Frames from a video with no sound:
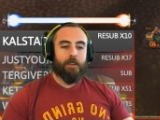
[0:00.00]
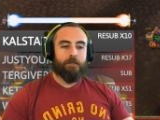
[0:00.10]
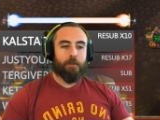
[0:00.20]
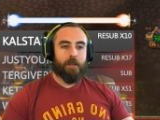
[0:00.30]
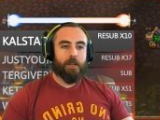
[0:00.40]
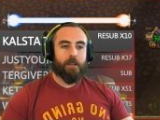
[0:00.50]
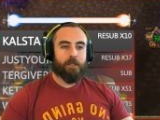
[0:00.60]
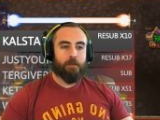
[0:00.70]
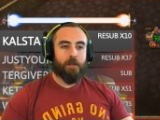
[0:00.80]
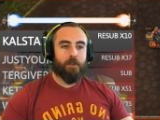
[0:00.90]
Take my
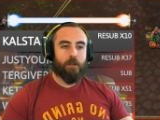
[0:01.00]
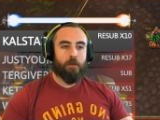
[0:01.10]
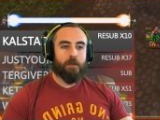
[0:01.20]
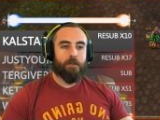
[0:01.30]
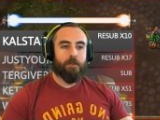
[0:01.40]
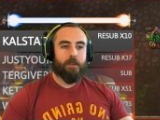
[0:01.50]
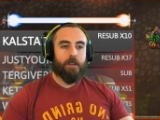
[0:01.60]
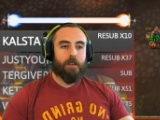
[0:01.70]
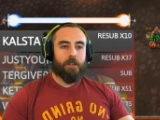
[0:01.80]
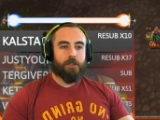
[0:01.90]
kicks, I'm a noob.
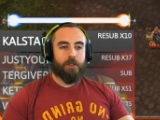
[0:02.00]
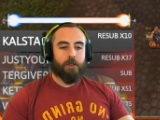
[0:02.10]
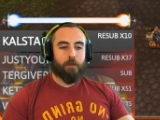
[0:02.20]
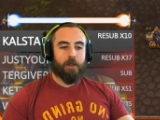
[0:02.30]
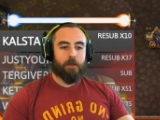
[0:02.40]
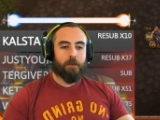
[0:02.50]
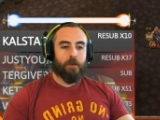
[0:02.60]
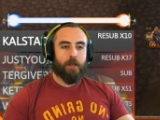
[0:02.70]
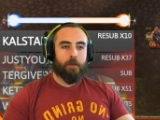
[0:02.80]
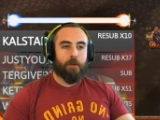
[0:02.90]
Should have known better, but
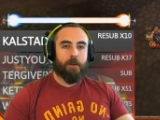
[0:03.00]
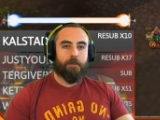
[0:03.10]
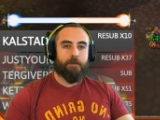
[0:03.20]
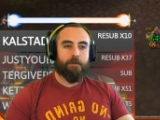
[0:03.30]
going ham anyway.